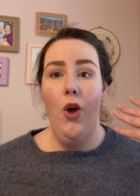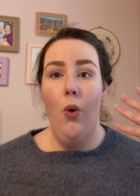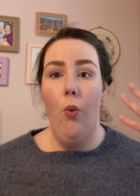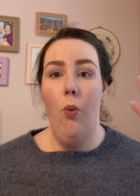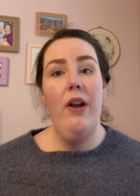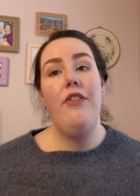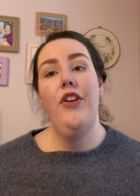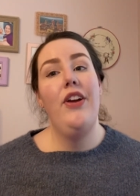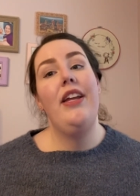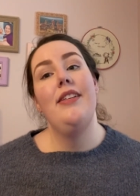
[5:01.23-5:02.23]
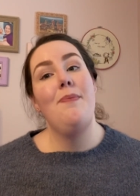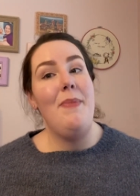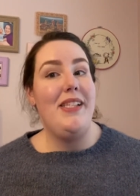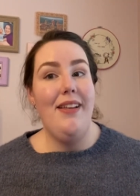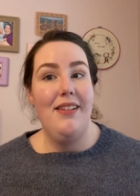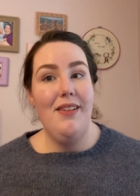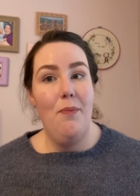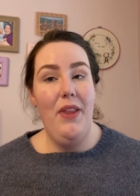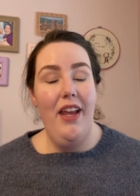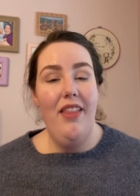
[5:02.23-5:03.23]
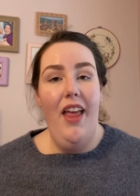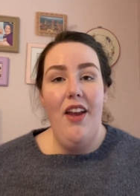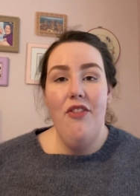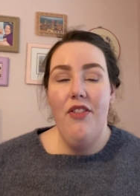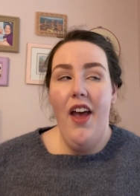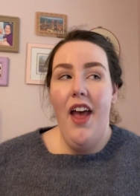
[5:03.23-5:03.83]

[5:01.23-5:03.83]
what if your kid is missing something in life